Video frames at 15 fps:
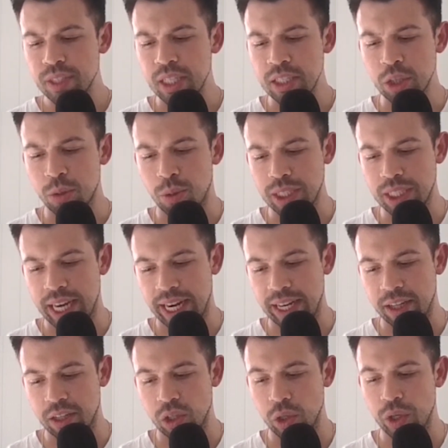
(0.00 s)
So what did that
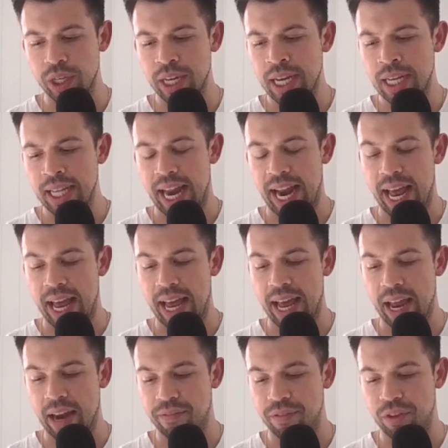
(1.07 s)
include? I
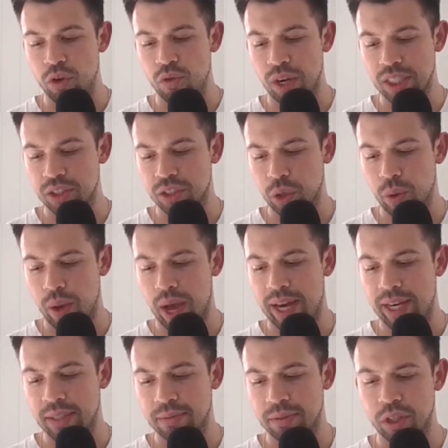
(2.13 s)
had a few runs throughout
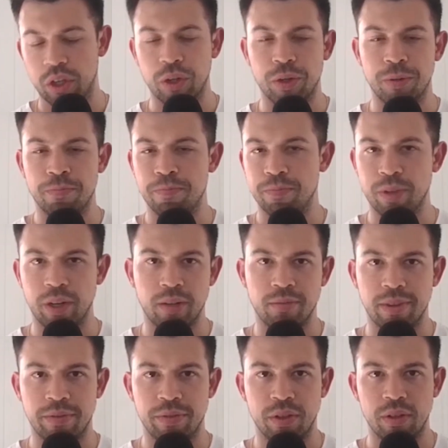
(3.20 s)
it. So,
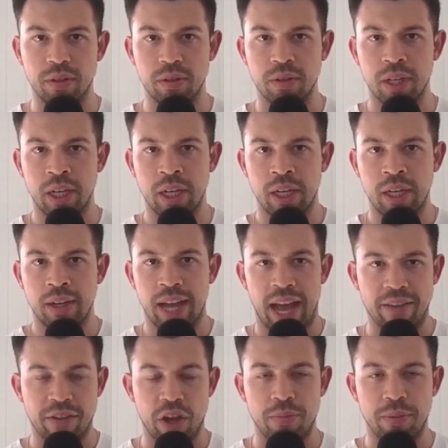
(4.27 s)
if you
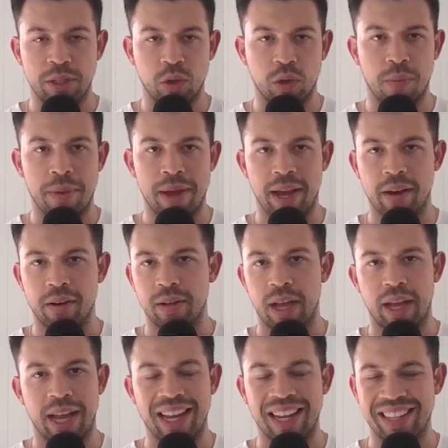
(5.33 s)
have heard me talk about,
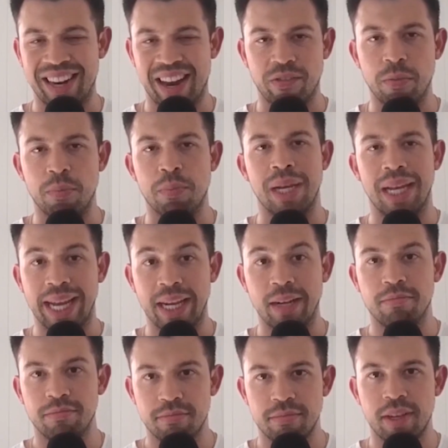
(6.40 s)
I did have a plan
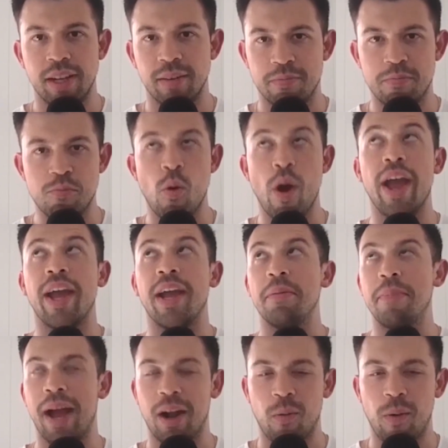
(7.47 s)
way
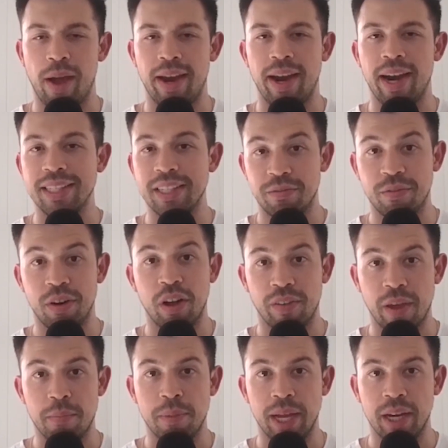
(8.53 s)
back when, and I did follow
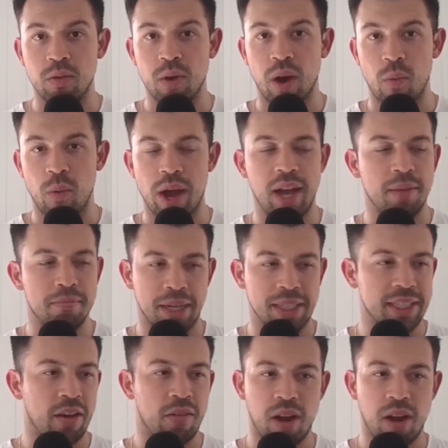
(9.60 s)
that plan quite well. Monday